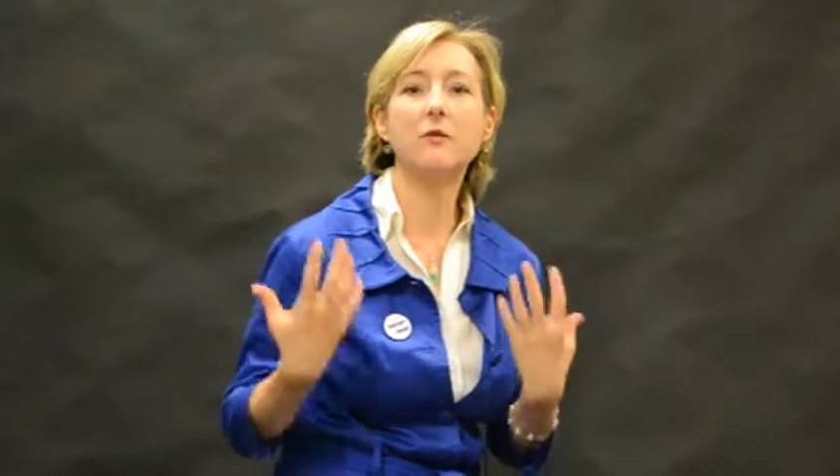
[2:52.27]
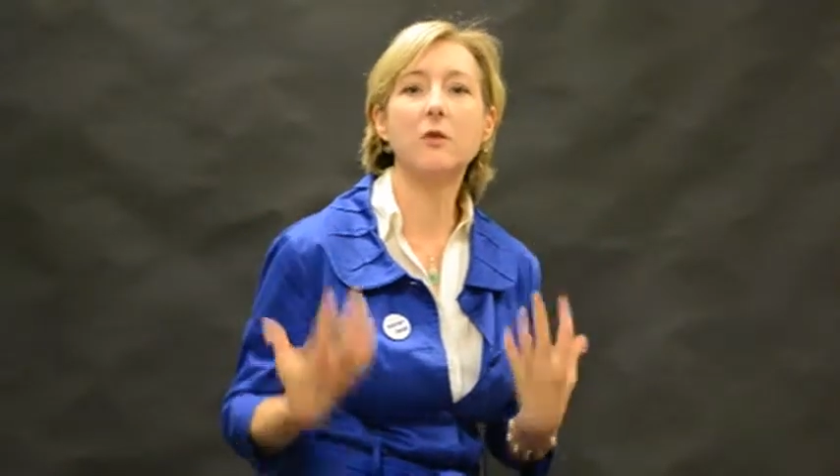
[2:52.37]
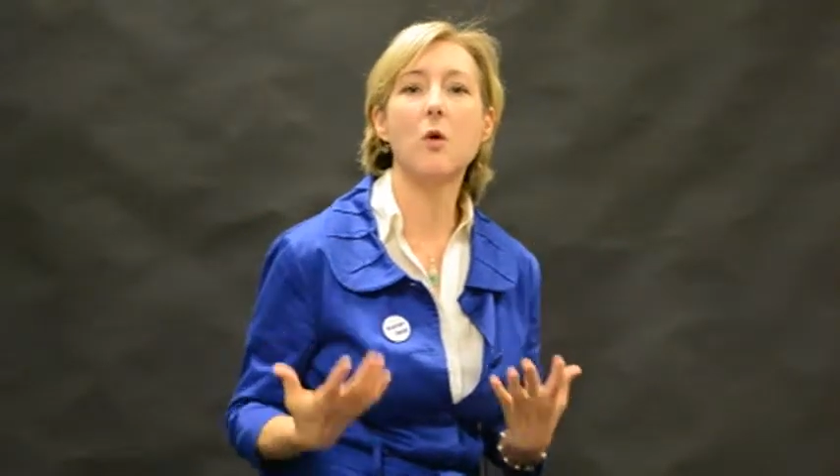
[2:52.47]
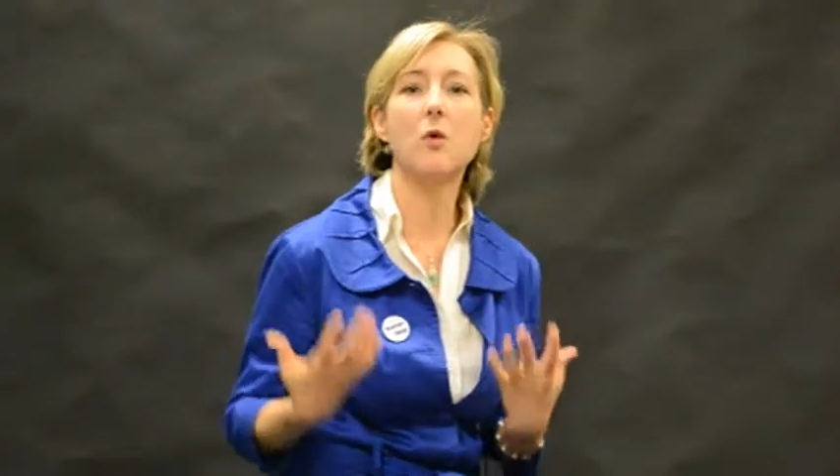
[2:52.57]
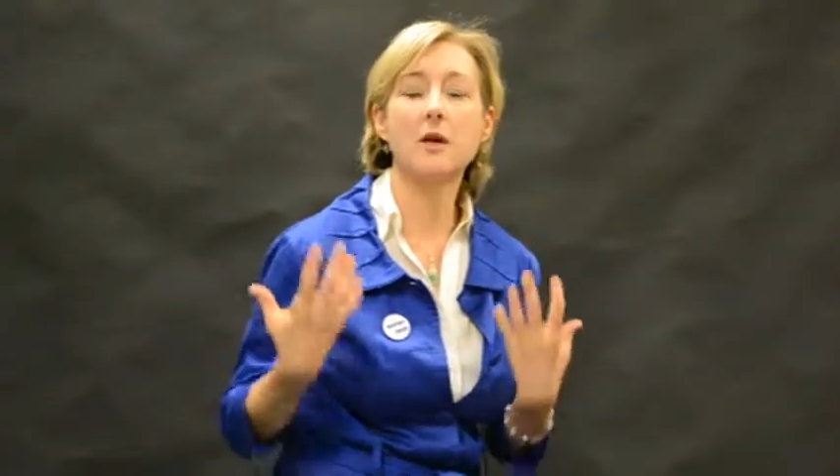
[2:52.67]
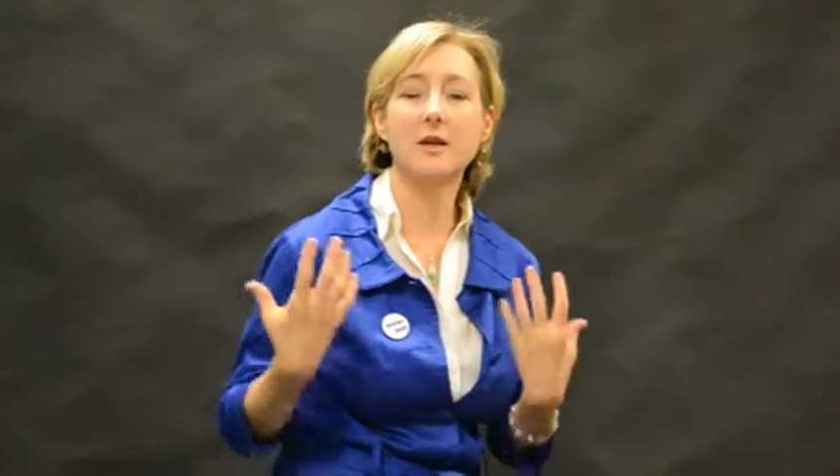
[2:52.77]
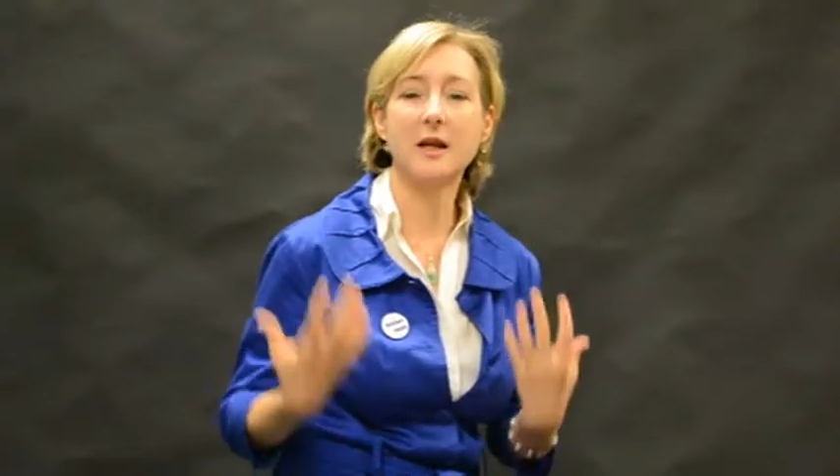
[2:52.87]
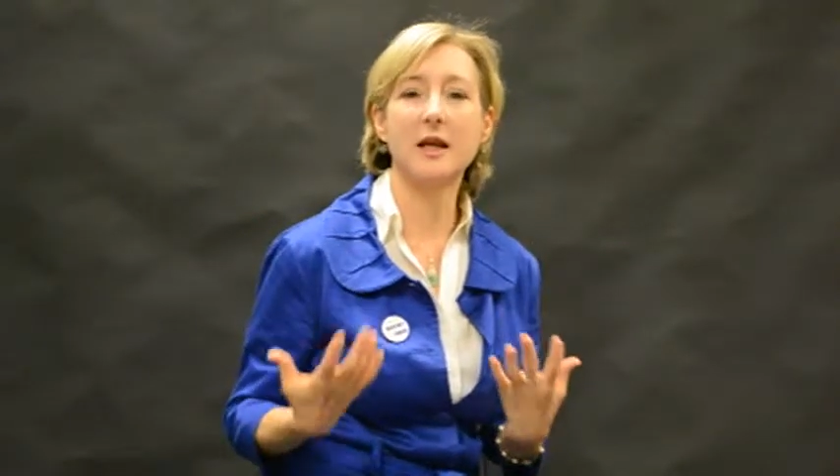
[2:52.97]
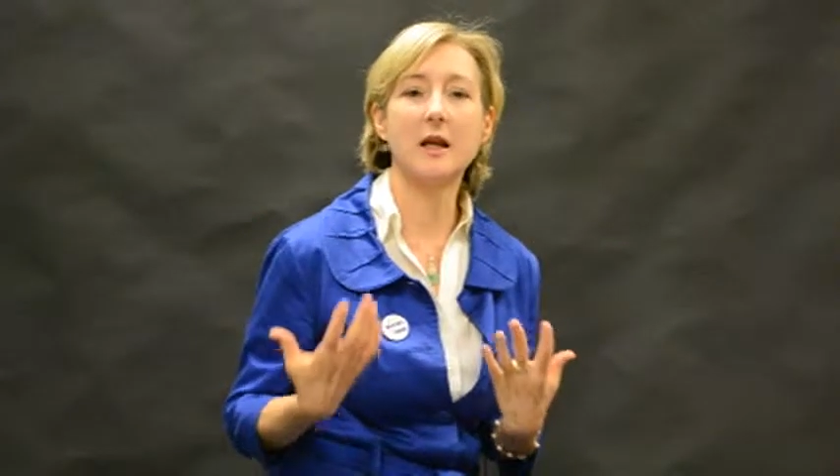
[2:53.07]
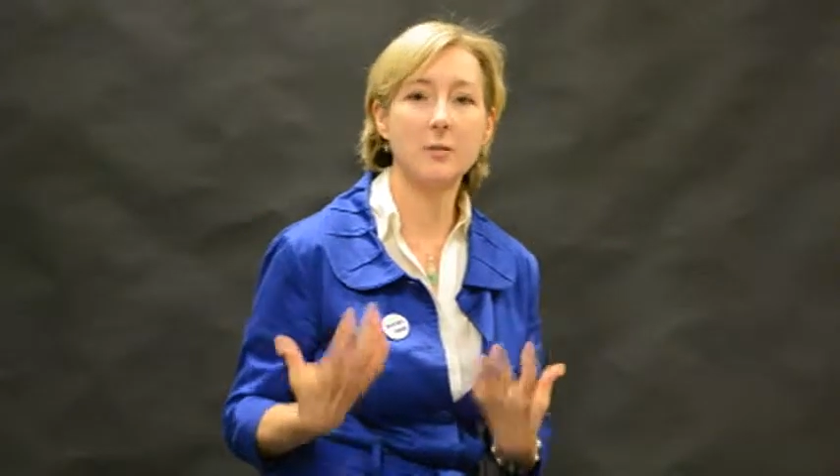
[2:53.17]

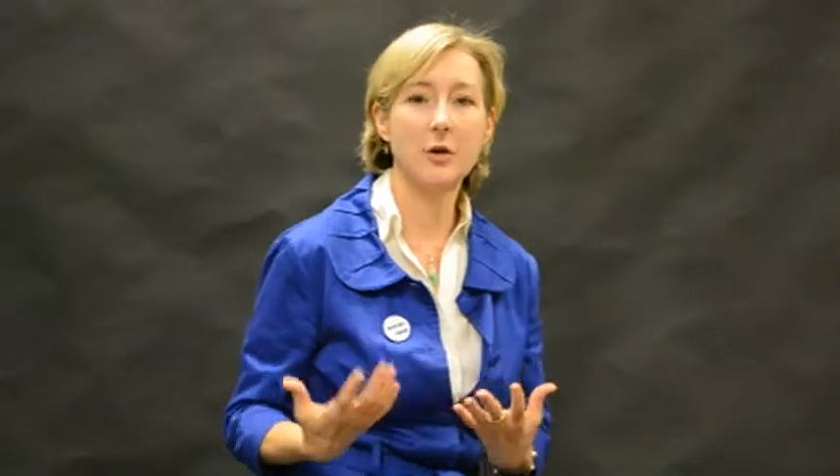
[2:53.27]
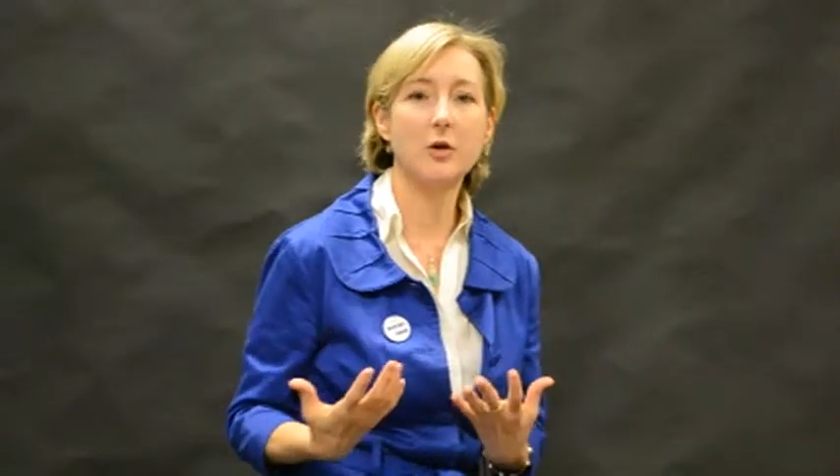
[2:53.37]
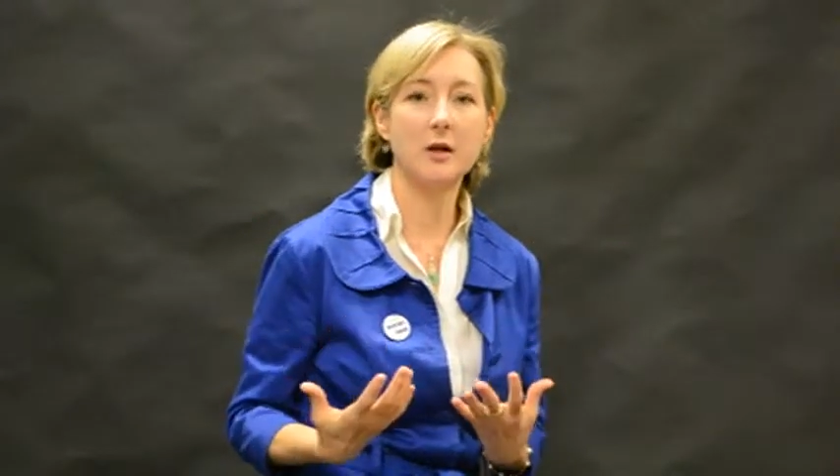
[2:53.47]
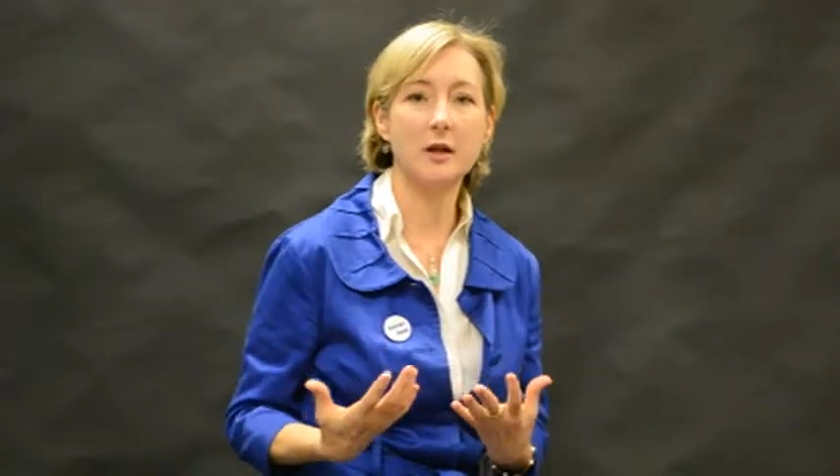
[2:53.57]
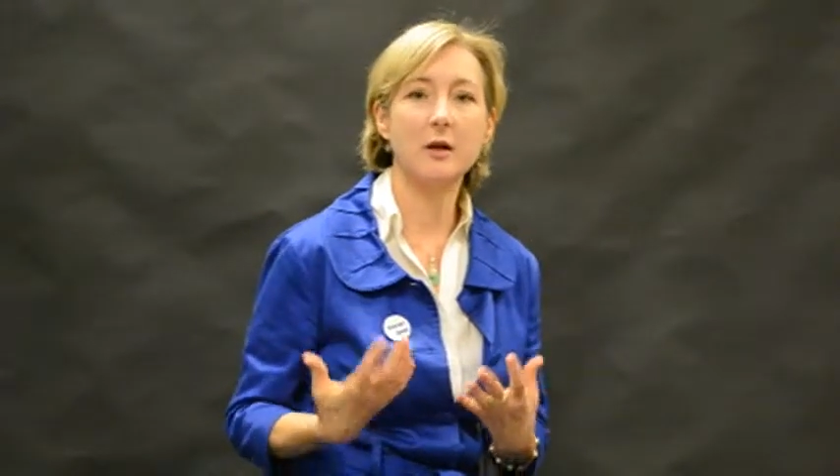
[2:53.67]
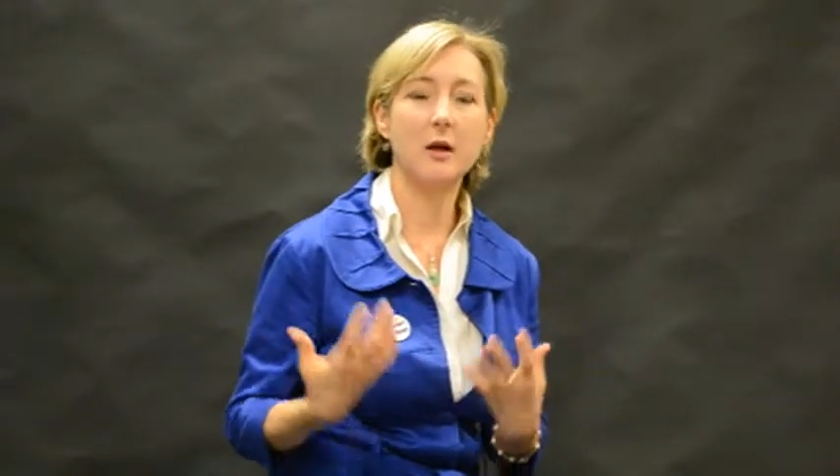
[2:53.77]
forward-thinking community.